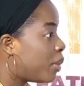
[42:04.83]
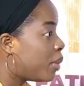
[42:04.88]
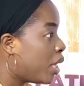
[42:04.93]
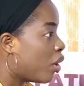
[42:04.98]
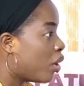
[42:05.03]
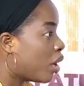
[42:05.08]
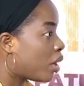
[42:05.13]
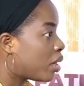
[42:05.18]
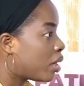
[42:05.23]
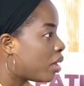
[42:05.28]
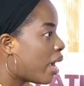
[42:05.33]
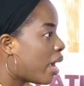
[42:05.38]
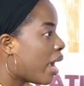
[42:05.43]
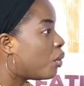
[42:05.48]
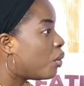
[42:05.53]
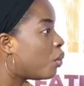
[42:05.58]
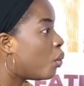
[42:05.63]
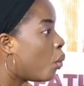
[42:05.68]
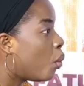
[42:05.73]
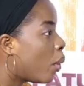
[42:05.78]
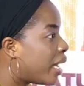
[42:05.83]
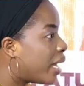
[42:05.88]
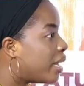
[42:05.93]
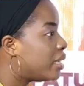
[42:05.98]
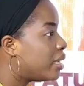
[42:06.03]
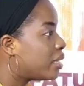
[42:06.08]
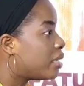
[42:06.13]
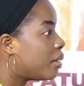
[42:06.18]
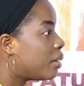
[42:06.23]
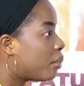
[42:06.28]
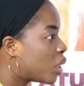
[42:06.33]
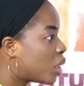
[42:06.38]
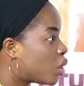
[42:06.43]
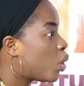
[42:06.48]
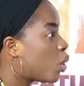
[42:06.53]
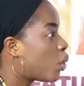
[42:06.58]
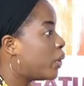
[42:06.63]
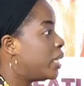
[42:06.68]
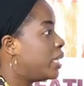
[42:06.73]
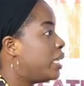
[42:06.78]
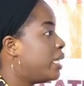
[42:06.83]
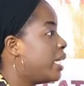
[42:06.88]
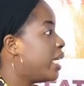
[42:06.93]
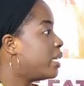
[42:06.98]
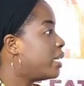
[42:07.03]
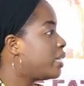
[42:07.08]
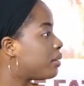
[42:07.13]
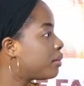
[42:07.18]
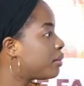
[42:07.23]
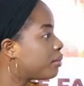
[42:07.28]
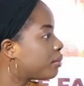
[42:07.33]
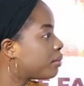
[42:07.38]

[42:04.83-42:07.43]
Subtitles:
period, and when is the maturity date?